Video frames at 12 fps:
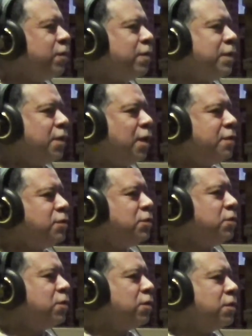Well, I see
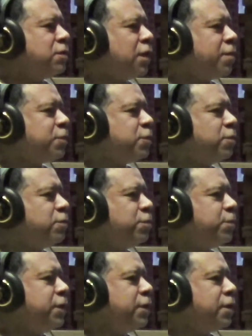you all the time on social
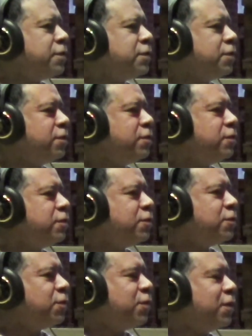media.
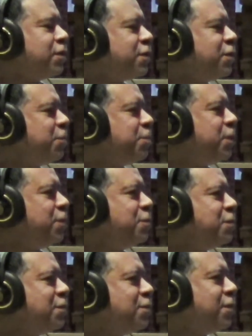So I look at your
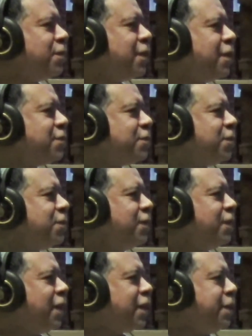posts and all that. So
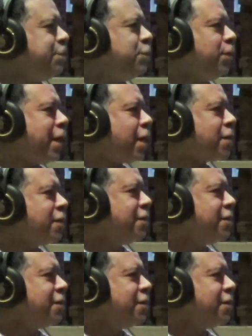I keep track.